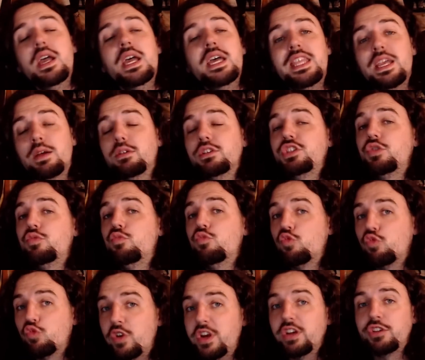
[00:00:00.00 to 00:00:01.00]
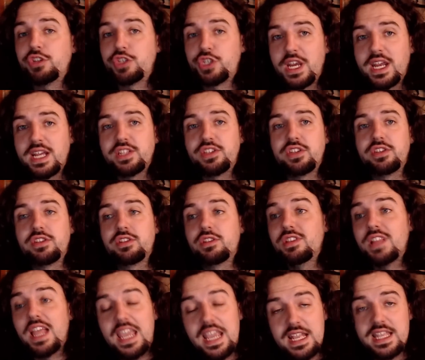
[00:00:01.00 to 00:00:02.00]
There were some real chances.
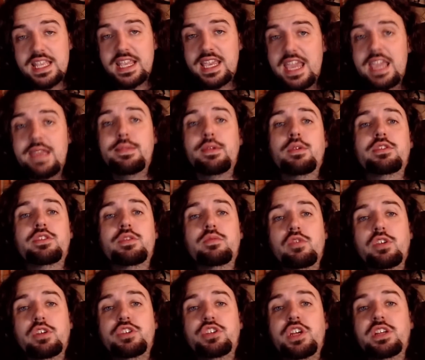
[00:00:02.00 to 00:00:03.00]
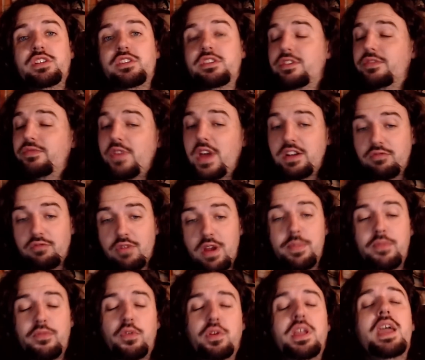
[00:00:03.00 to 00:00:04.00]
Late in the game, there were some real chances. In fact, right
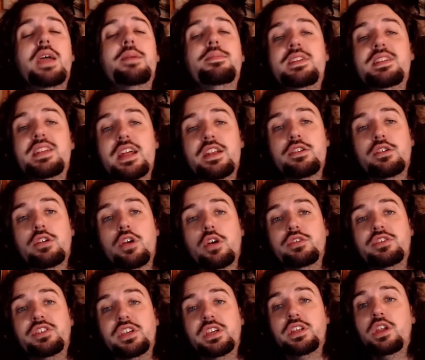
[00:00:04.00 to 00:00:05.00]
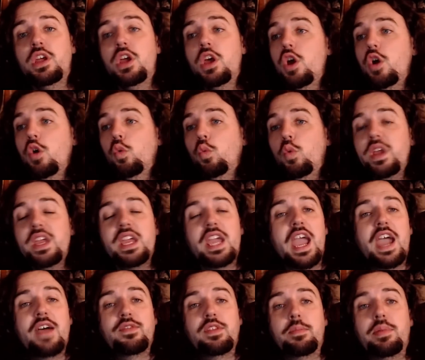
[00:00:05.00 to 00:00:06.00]
before that empty netter goes in, we
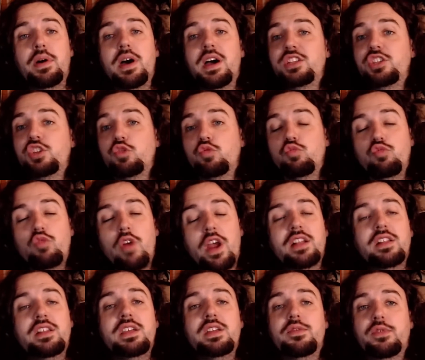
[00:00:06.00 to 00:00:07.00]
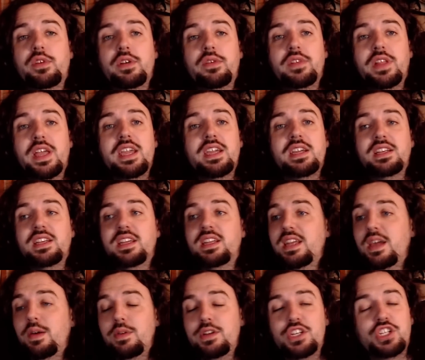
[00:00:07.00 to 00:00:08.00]
have the puck directly in front of Lankinen,
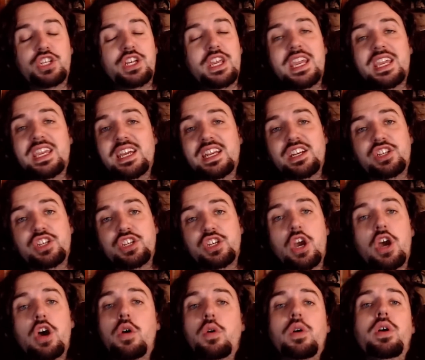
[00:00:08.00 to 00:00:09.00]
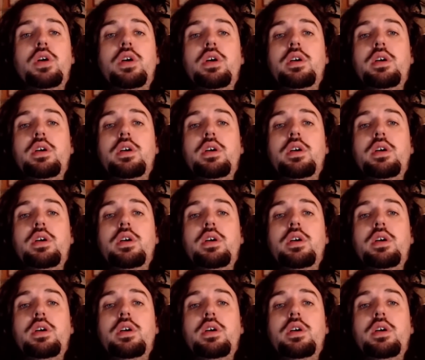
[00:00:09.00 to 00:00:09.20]
and we just can't get it to go.